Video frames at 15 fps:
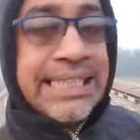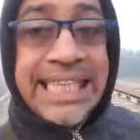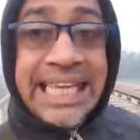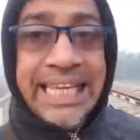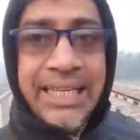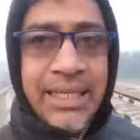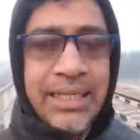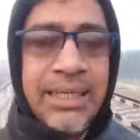
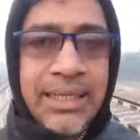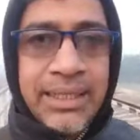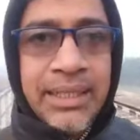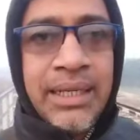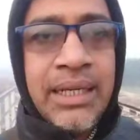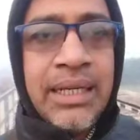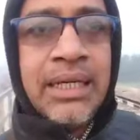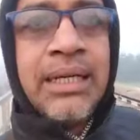think,
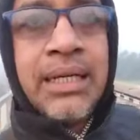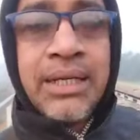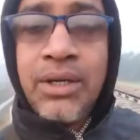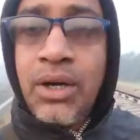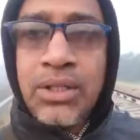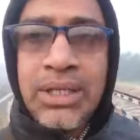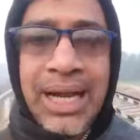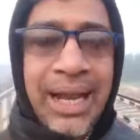
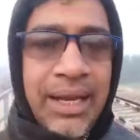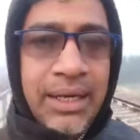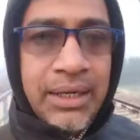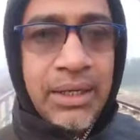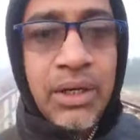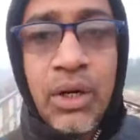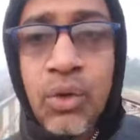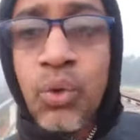not
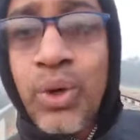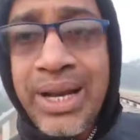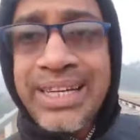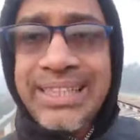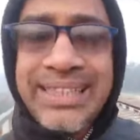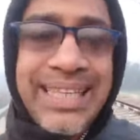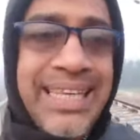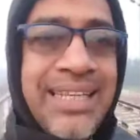I
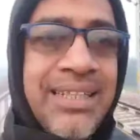couldn't